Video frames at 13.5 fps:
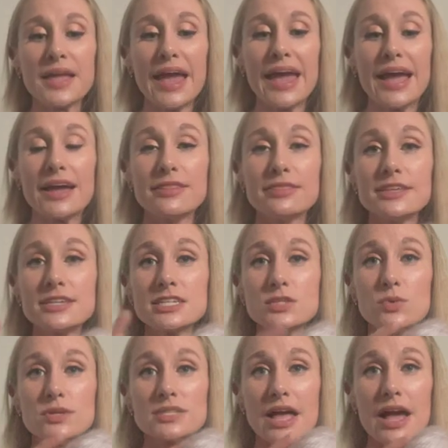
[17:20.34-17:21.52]
And this
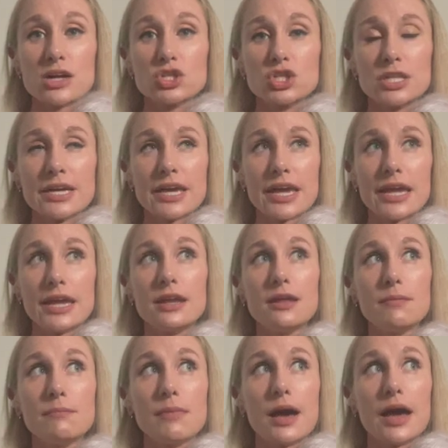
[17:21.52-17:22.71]
was actually in
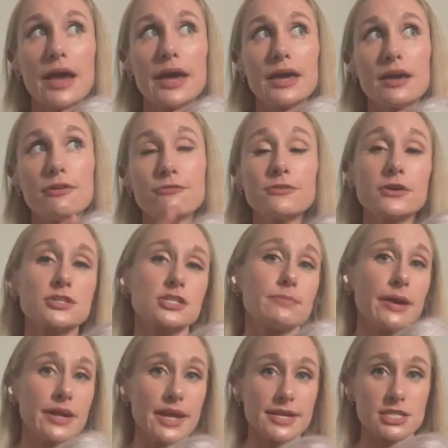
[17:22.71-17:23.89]
my first
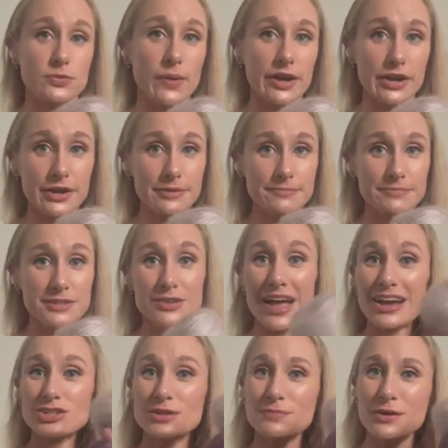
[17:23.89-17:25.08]
Monday sweater. So
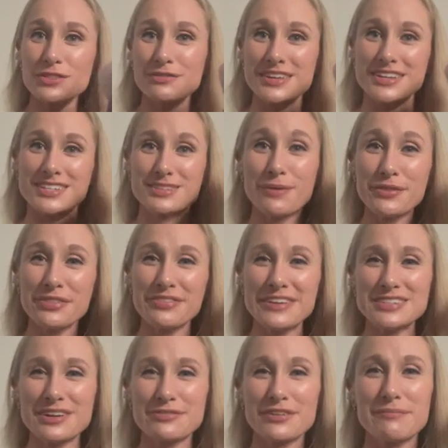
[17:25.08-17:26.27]
actually both of these
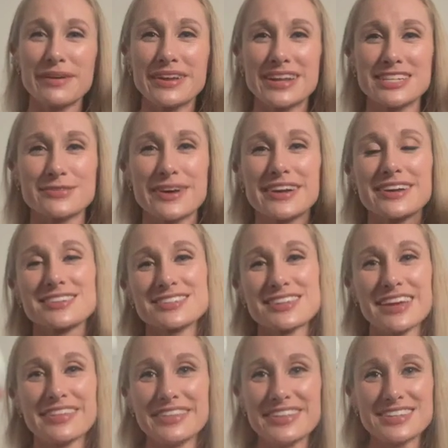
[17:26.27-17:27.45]
are from Monday sweaters.
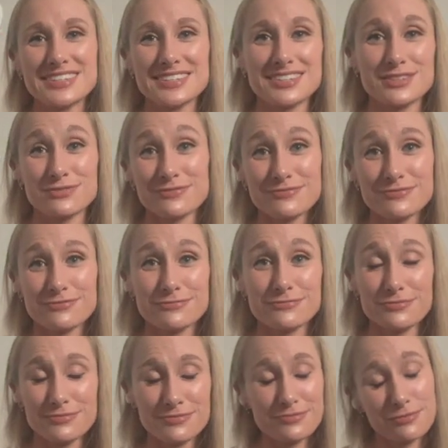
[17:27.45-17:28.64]
And then this is
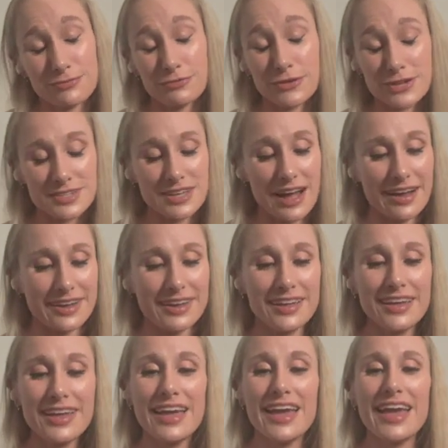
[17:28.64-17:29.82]
for a sock.
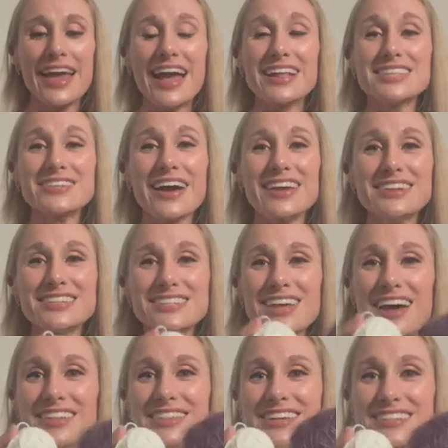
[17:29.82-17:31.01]
And so I just
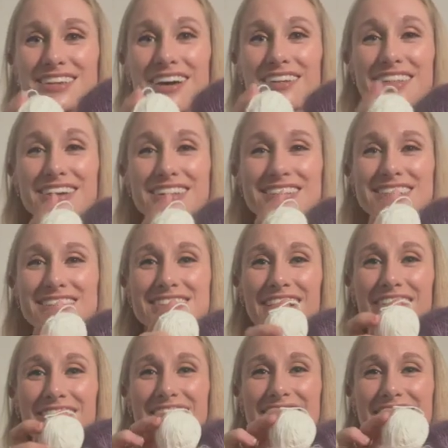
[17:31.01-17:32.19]
thought these all looked
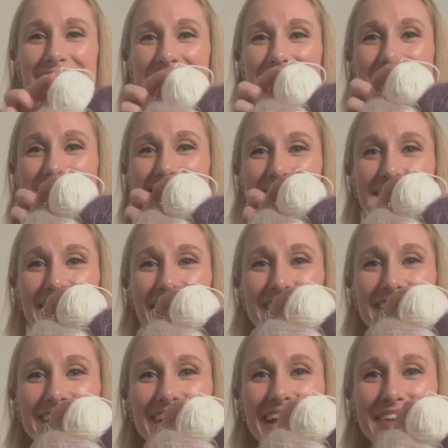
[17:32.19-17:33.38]
so cute
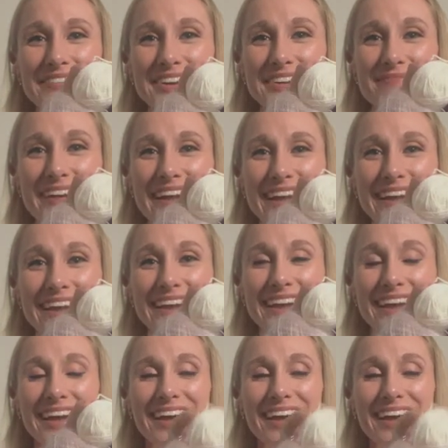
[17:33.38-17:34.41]
together and would make